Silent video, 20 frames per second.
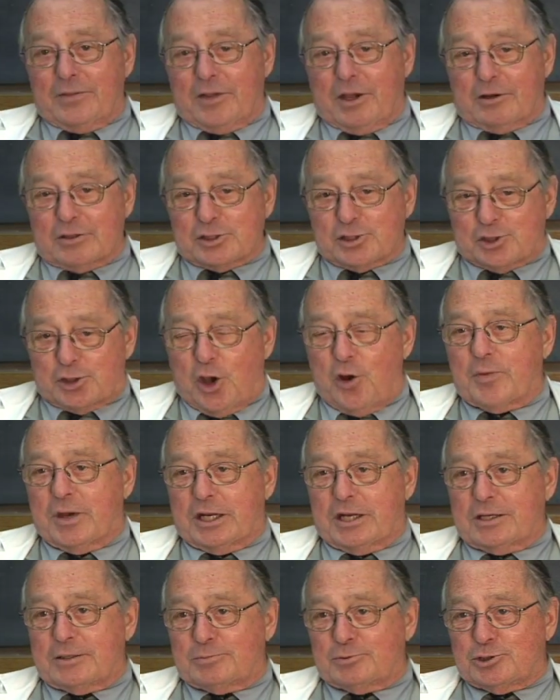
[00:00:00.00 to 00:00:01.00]
There are so
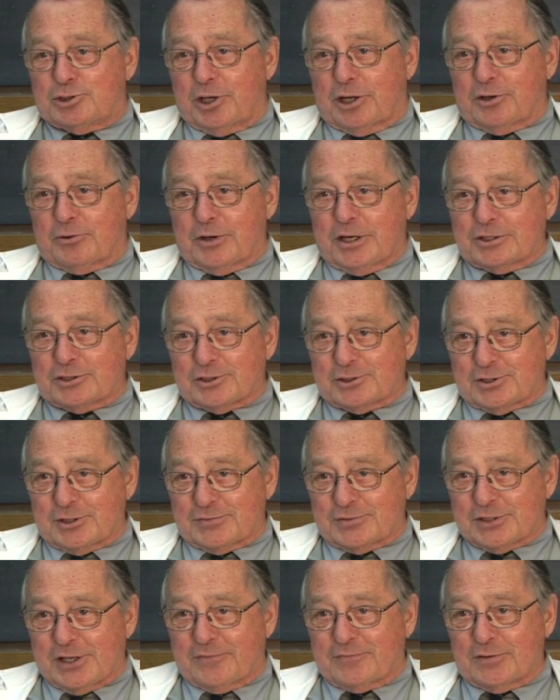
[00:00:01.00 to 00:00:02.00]
many generations
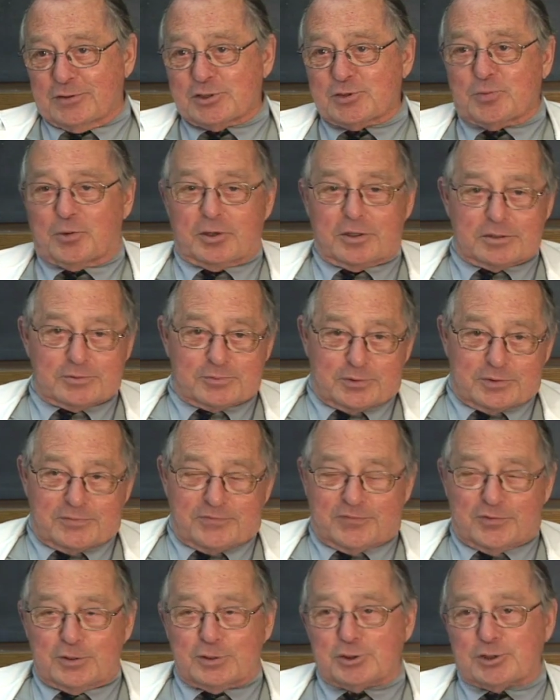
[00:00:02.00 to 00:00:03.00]
of cephalosporins. When
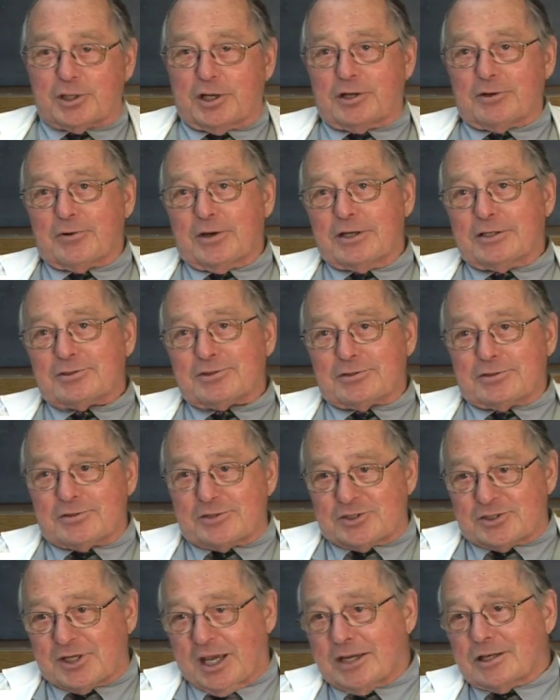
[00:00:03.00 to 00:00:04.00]
first generation,
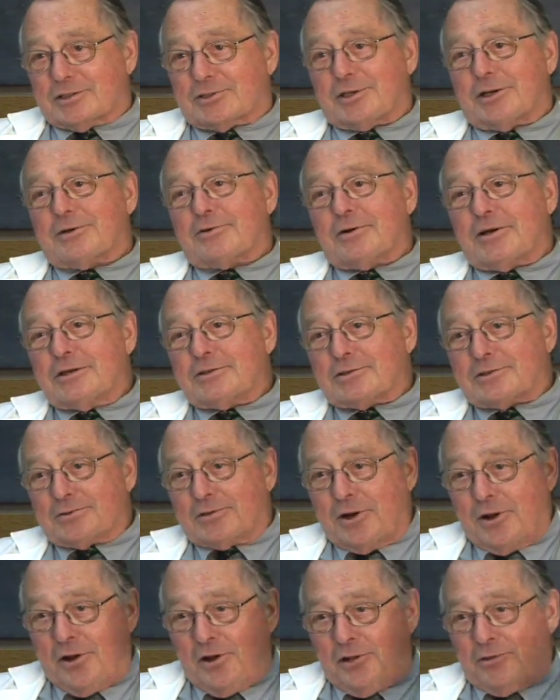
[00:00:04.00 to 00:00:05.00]
second generation,
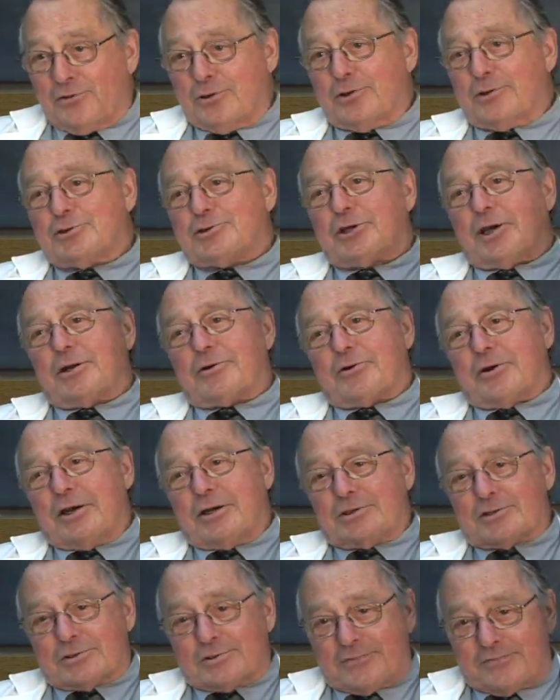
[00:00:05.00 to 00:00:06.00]
third
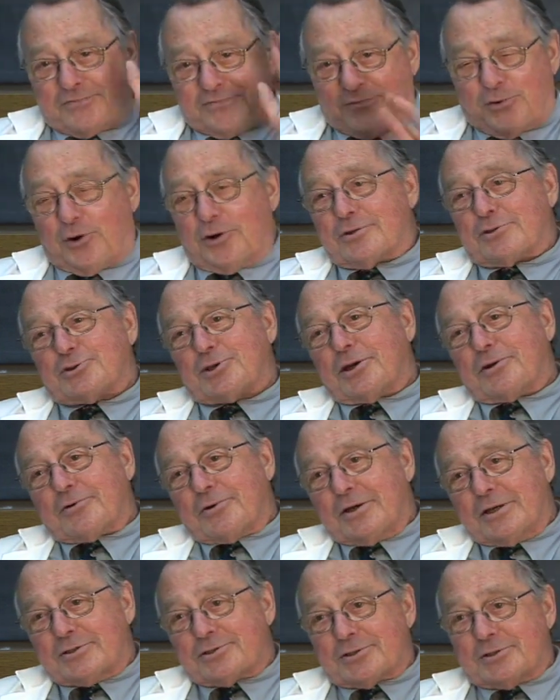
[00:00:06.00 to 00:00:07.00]
generation, fourth
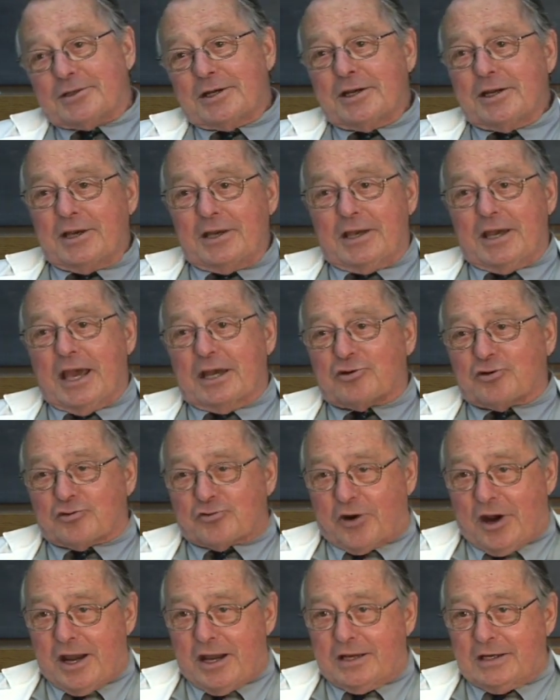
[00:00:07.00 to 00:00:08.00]
generation, and to
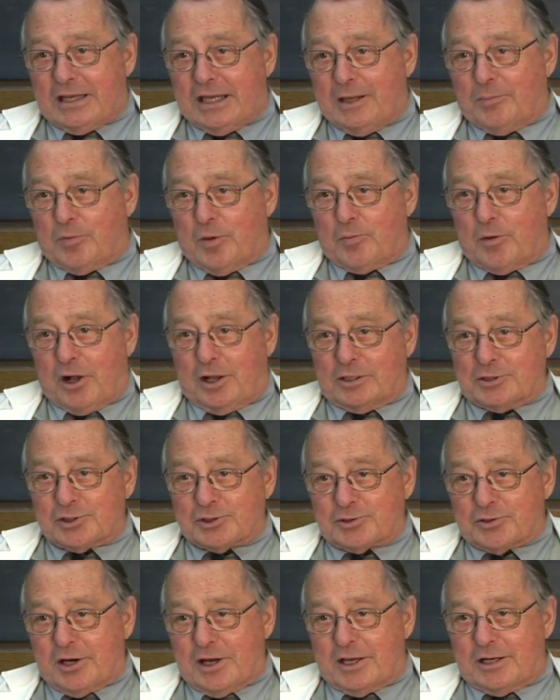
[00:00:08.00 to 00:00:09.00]
try and keep them all
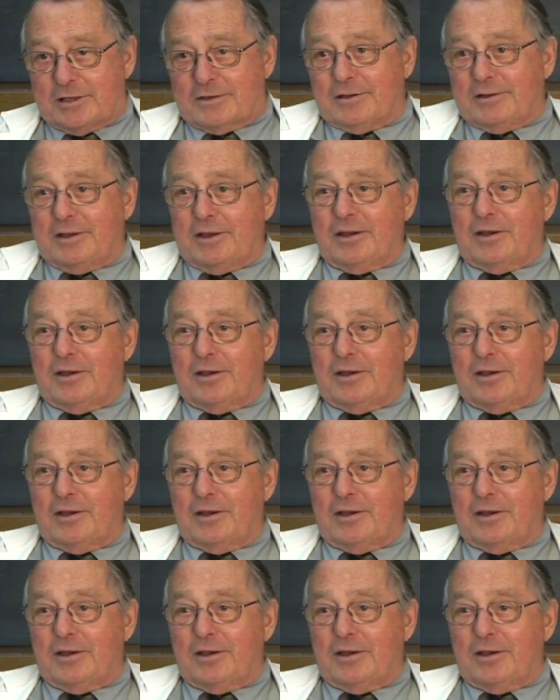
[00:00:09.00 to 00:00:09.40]
straight